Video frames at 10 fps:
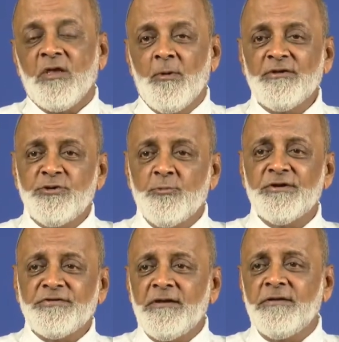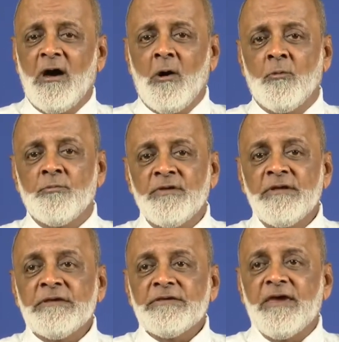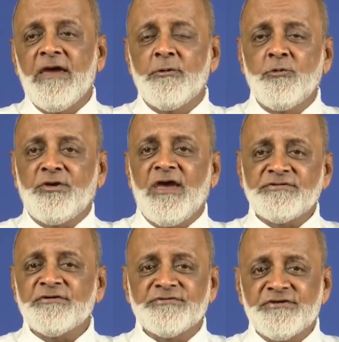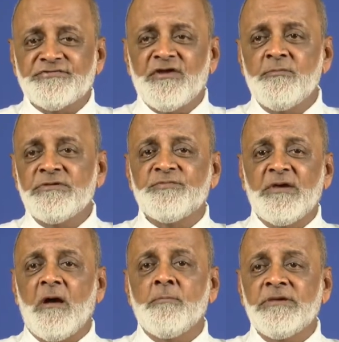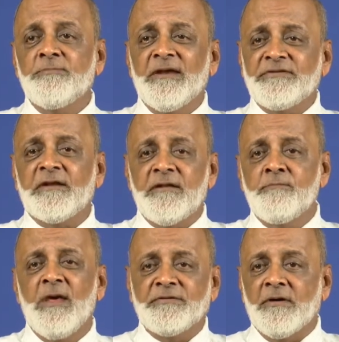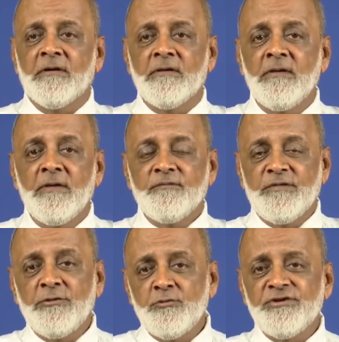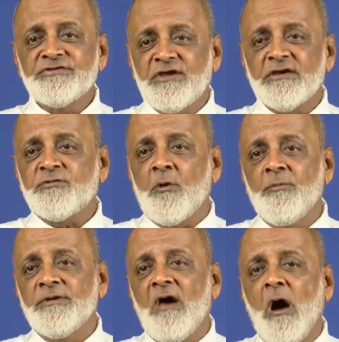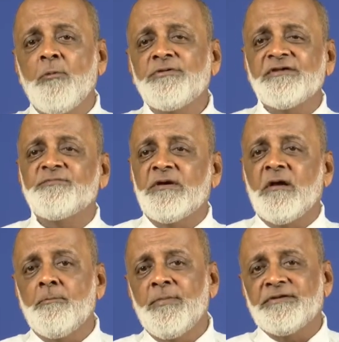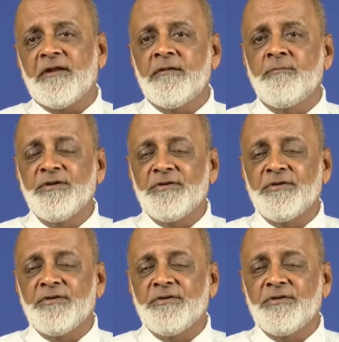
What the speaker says: Once you've written down, okay, education system is becoming better and better, then you discuss from it how it has become better and